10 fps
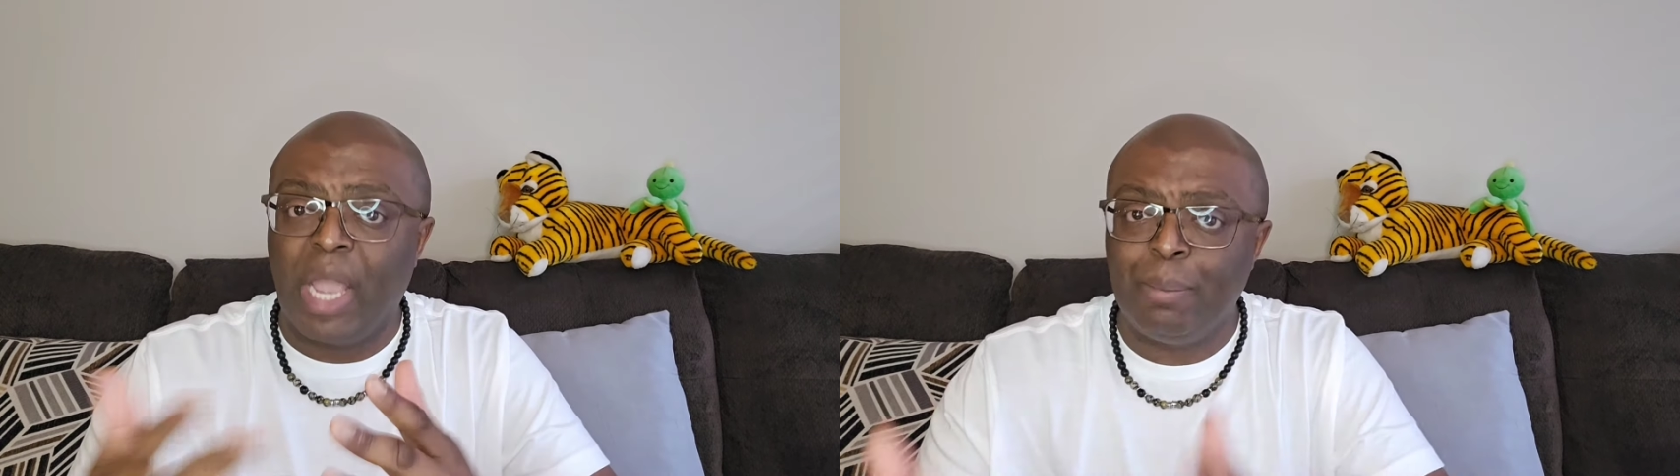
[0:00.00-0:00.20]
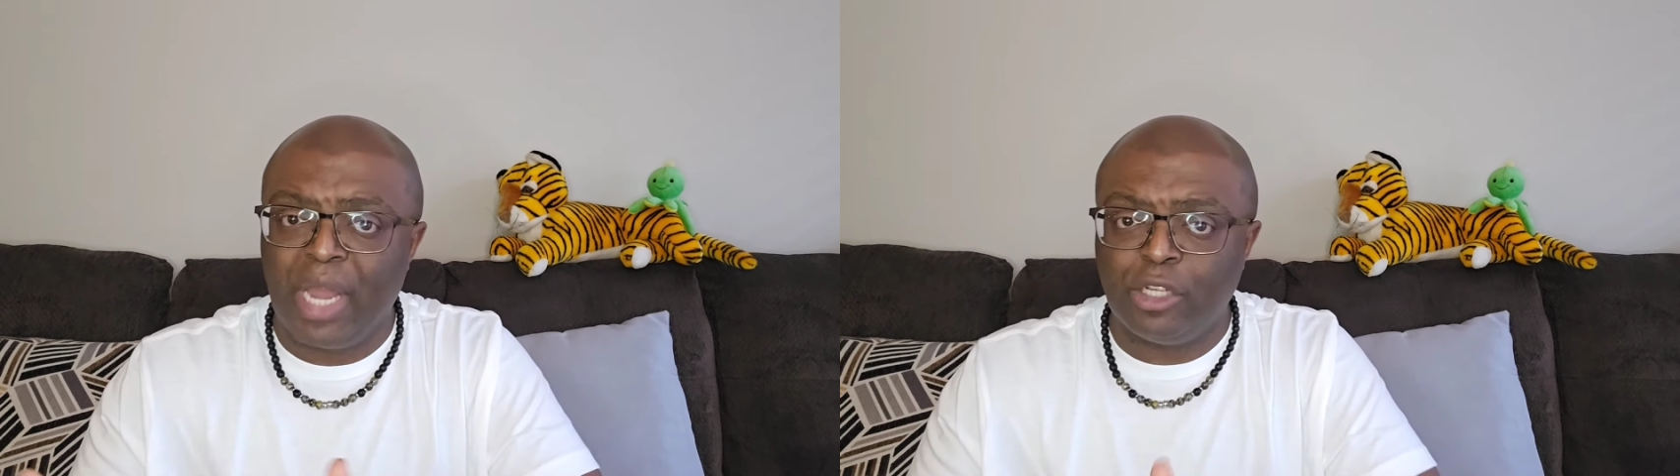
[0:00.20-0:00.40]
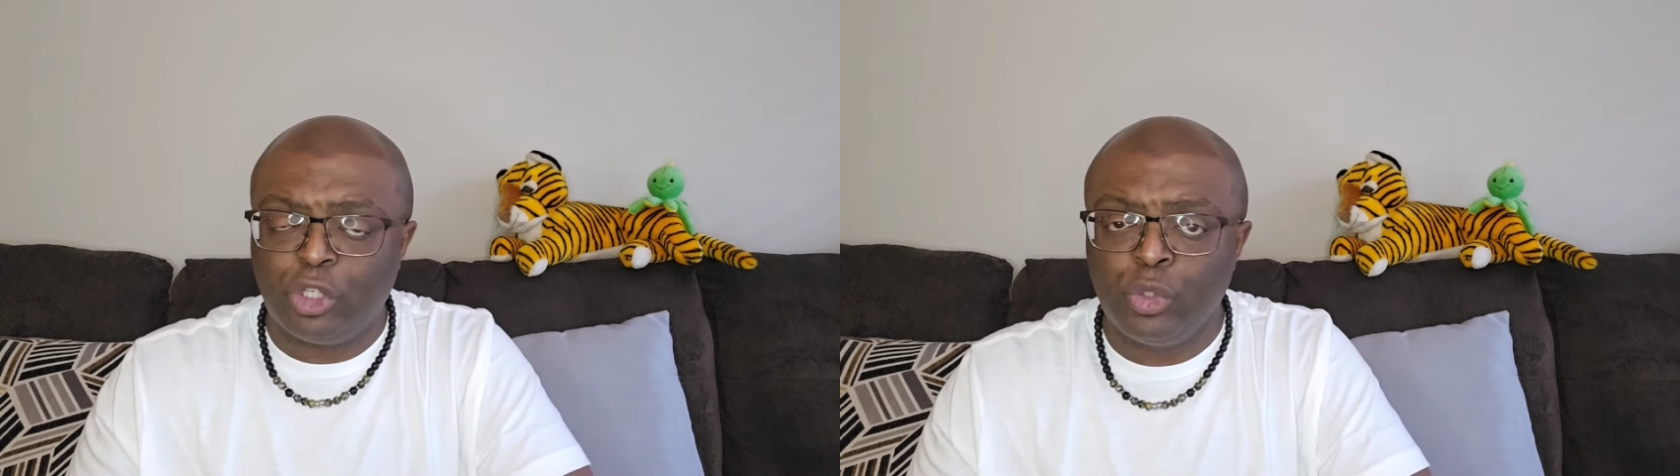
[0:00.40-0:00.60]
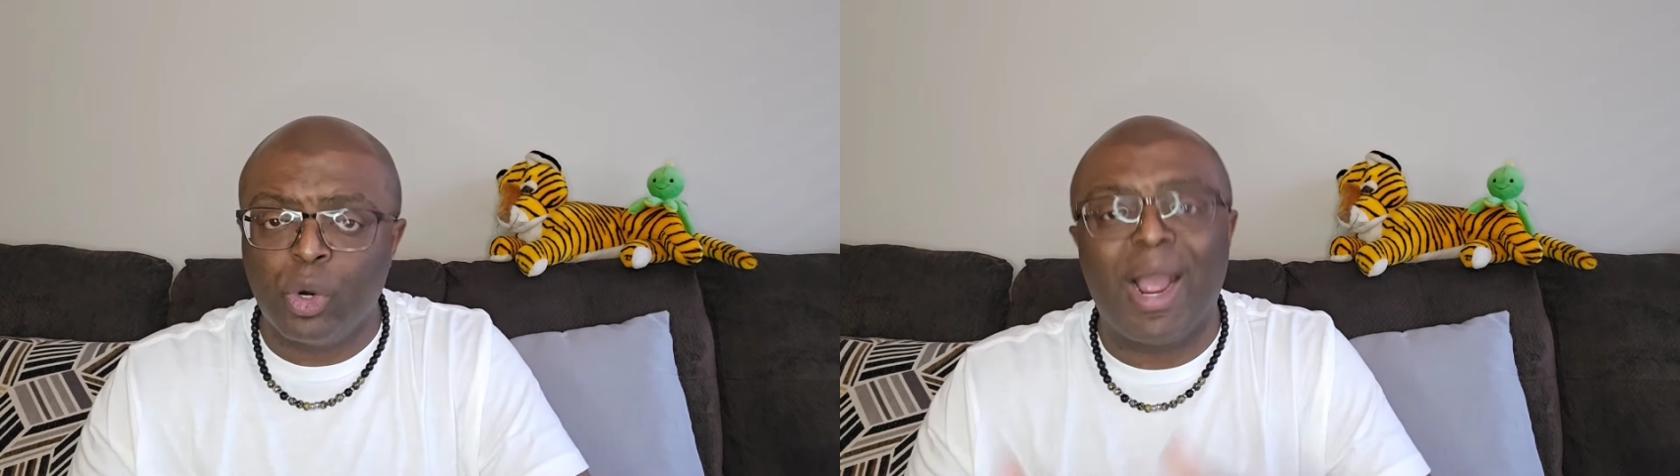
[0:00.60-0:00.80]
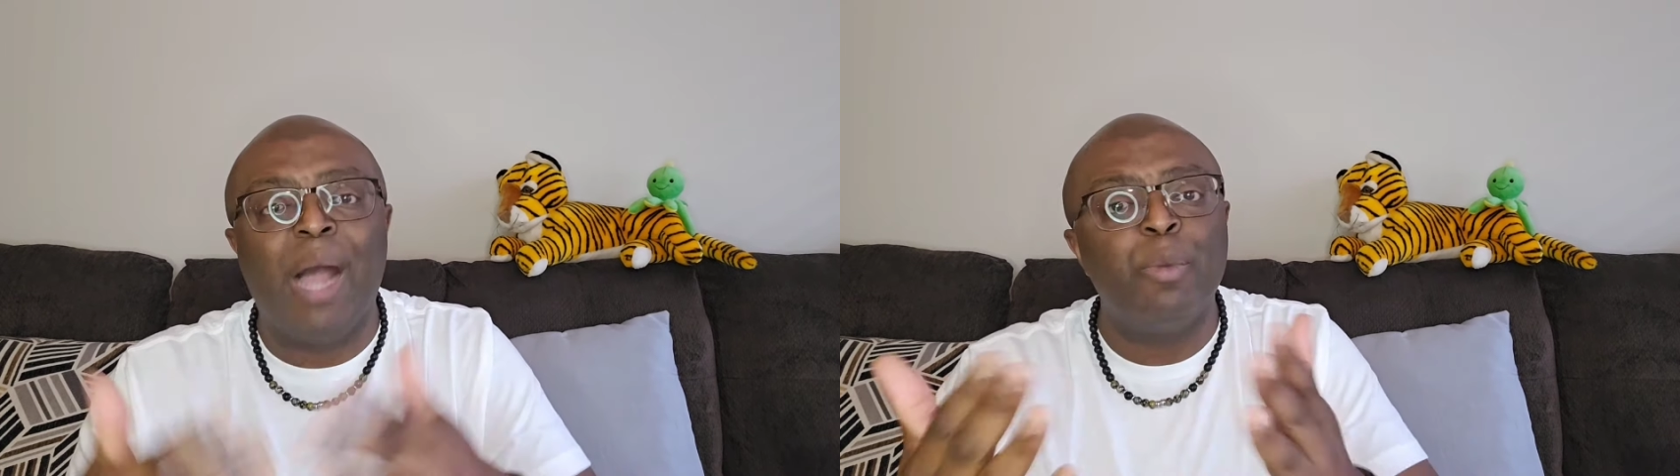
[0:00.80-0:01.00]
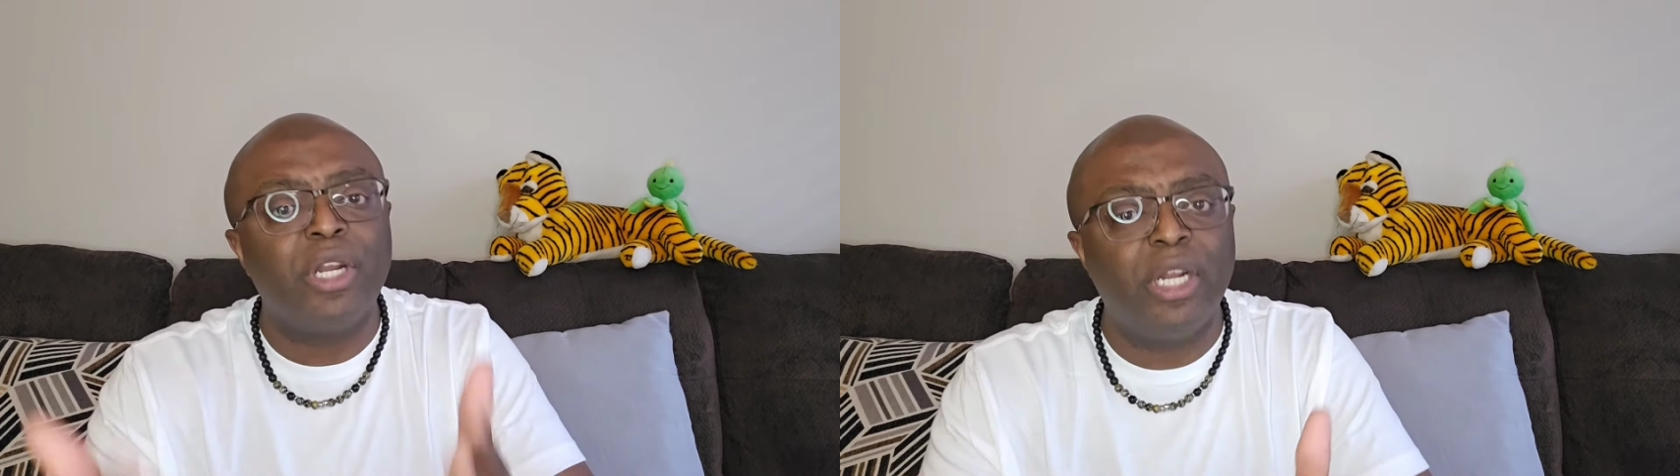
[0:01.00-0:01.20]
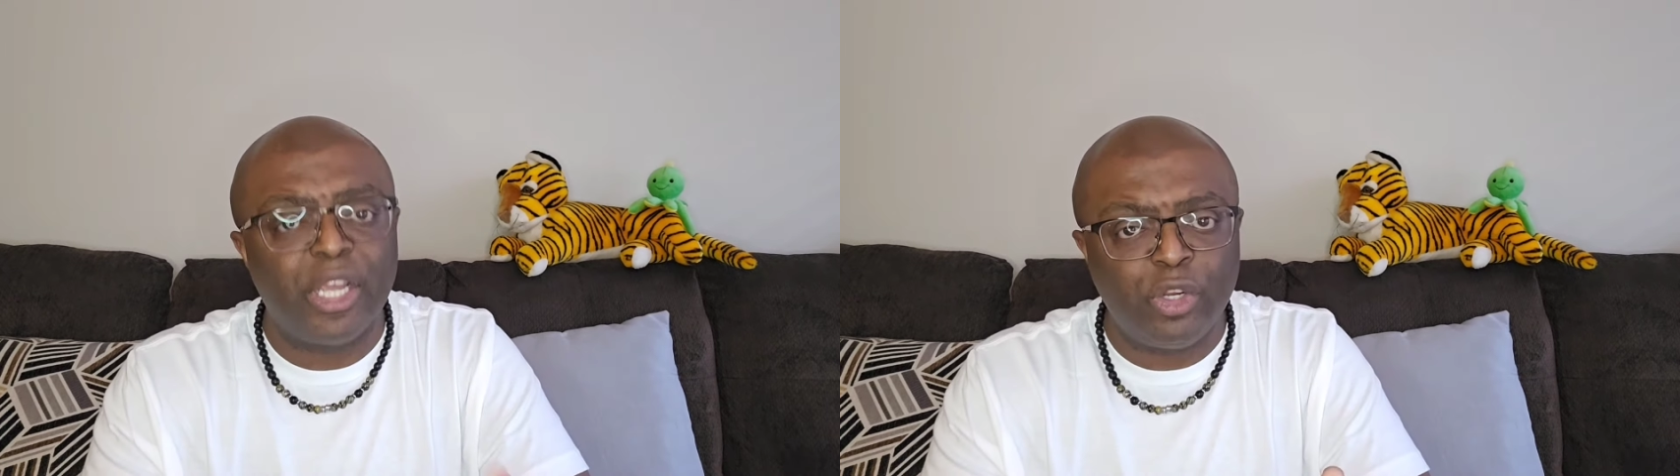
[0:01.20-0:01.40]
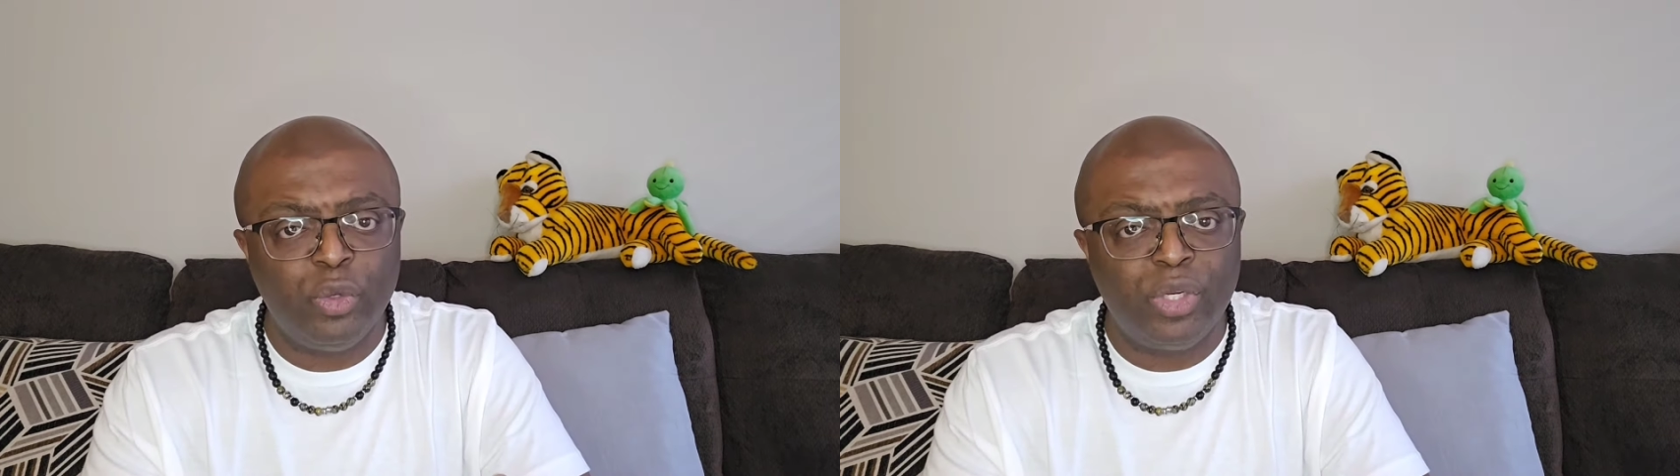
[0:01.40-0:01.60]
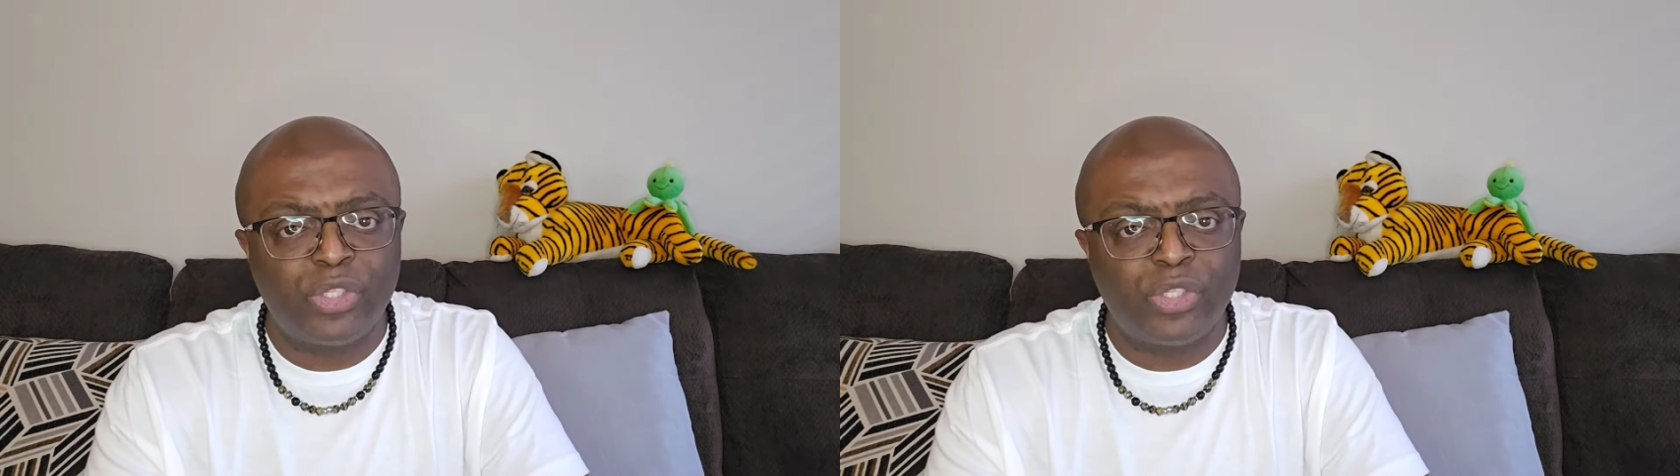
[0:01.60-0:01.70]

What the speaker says: I'm not sure. I'm going to let you